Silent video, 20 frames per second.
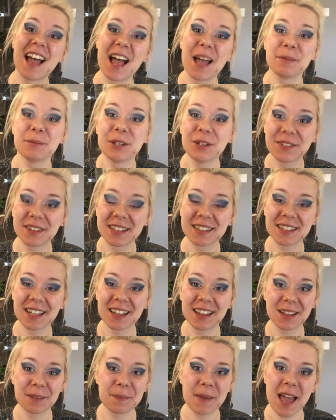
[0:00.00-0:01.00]
I'm using the
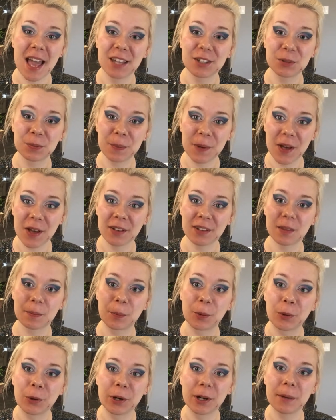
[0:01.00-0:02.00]
Smashbox
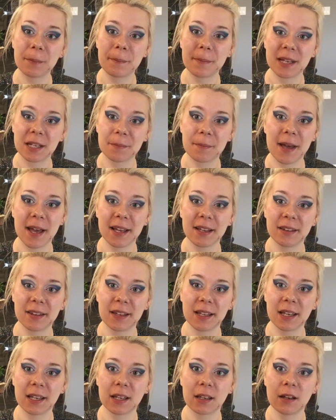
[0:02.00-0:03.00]
Pore
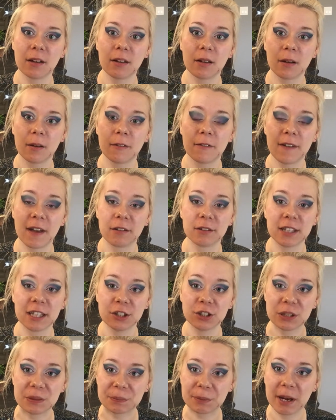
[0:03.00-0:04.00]
Minimizing
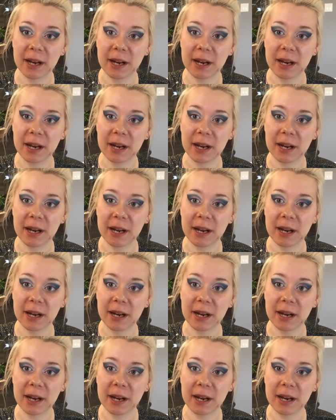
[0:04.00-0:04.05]
Foundation